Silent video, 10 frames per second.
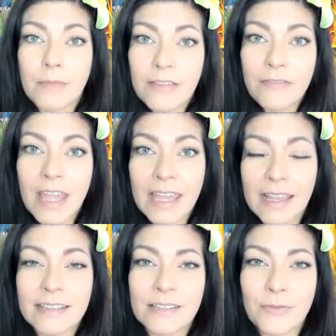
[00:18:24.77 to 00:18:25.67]
my
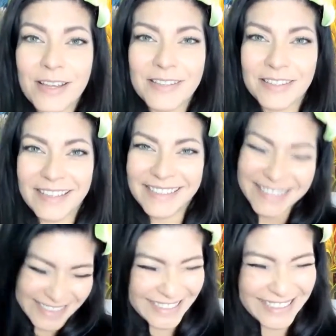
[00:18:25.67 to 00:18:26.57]
fangs in wrestling,
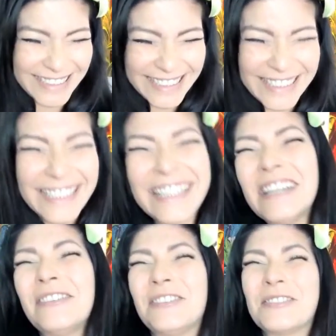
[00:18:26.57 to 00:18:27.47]

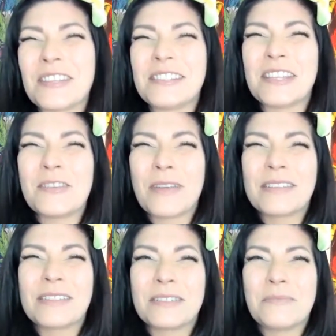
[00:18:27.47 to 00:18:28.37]
usually I see the
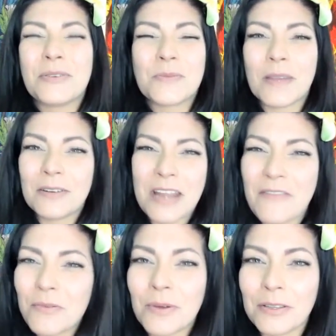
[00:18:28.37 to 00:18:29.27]
wrestling boots, but I
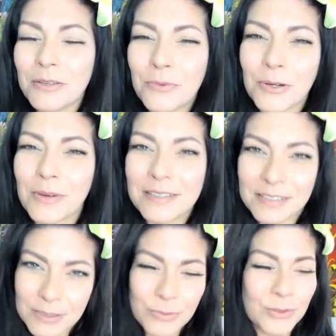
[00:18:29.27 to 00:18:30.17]
never really wore
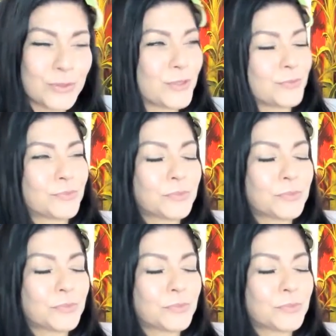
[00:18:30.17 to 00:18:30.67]
wrestling boots.